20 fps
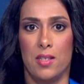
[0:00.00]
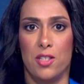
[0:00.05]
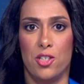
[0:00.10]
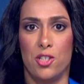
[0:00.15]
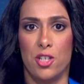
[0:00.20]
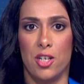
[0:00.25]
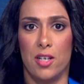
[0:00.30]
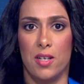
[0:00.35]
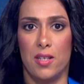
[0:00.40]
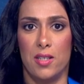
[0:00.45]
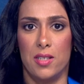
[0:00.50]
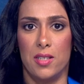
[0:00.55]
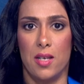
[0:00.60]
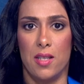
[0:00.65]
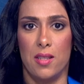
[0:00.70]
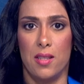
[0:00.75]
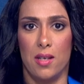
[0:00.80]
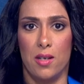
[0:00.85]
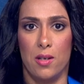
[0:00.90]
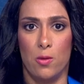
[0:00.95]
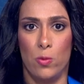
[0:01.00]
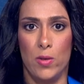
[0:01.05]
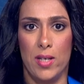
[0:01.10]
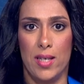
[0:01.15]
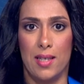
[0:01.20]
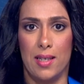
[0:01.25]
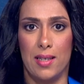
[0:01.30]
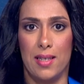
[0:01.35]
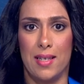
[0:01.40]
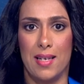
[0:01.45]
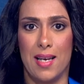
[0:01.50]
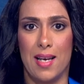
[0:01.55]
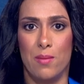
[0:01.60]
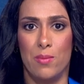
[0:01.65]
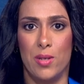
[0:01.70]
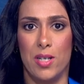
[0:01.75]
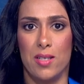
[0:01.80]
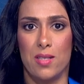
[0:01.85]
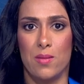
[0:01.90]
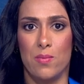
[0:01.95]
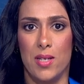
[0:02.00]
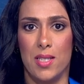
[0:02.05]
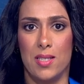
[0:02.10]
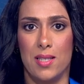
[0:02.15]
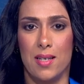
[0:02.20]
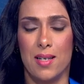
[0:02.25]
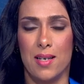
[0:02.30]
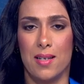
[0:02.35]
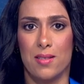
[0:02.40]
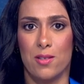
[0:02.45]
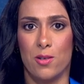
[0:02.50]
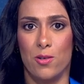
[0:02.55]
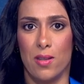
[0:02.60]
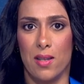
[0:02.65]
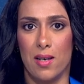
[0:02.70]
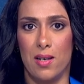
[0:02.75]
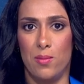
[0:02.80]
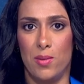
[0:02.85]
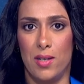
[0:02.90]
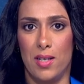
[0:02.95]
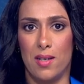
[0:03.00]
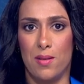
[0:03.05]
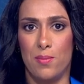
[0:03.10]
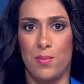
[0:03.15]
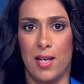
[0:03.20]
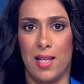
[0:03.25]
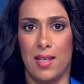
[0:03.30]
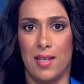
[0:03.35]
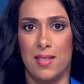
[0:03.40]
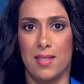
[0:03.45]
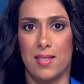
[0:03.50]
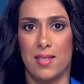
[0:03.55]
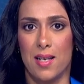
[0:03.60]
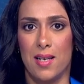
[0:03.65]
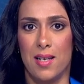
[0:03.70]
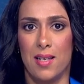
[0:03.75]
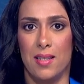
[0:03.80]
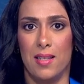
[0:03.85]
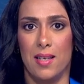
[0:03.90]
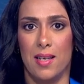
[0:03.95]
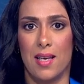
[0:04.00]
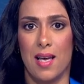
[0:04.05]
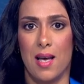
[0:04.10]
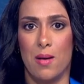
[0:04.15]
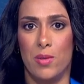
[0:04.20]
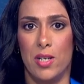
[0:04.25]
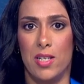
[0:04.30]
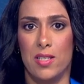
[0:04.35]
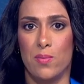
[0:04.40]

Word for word: chaired the weekly cabinet meeting at Gudaibiya Palace. The cabinet